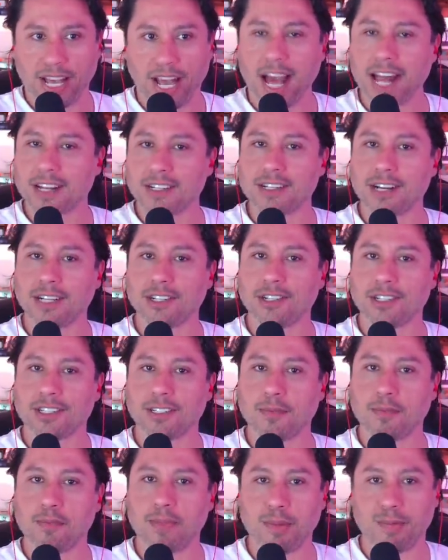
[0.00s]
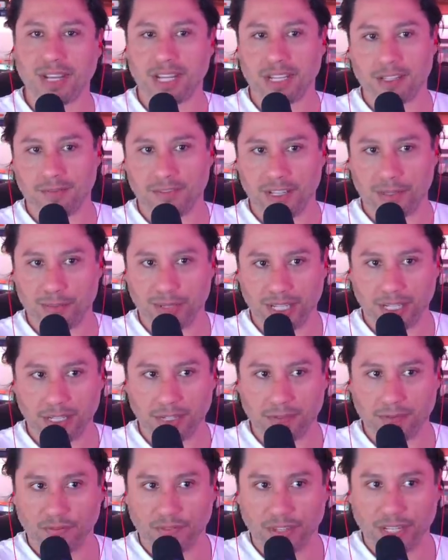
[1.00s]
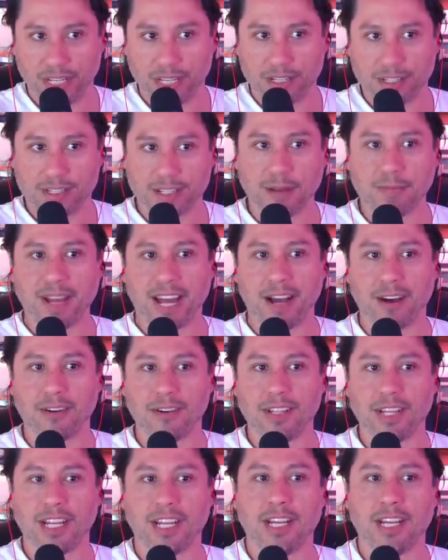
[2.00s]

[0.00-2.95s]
And it's not just to mimic the VP. Somehow,